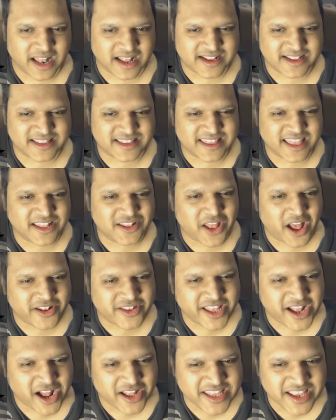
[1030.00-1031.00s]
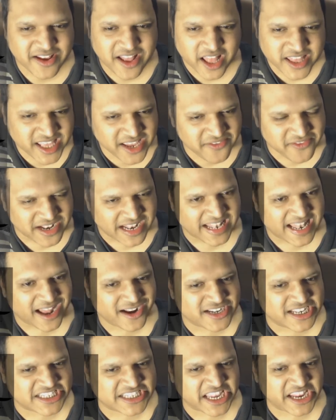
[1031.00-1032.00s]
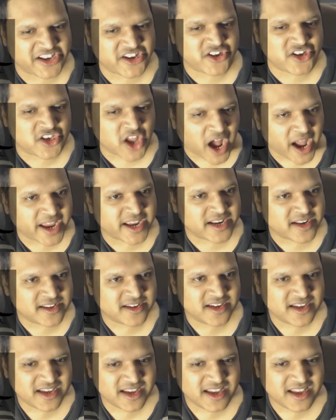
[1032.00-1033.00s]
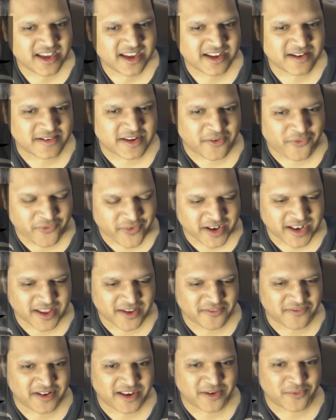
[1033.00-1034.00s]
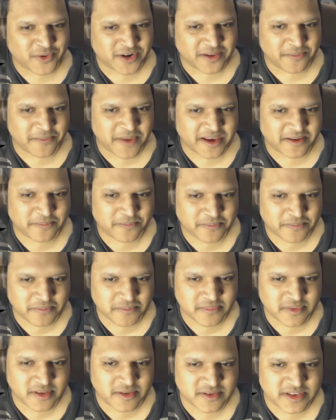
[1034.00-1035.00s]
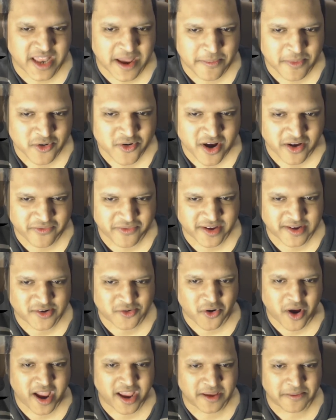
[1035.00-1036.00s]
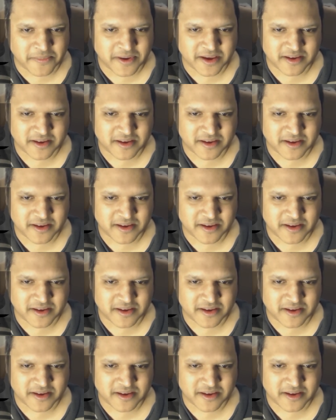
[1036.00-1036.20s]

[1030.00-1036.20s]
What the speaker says: Like, then are they even allowed to say died definitively? Would it make the demographic cry a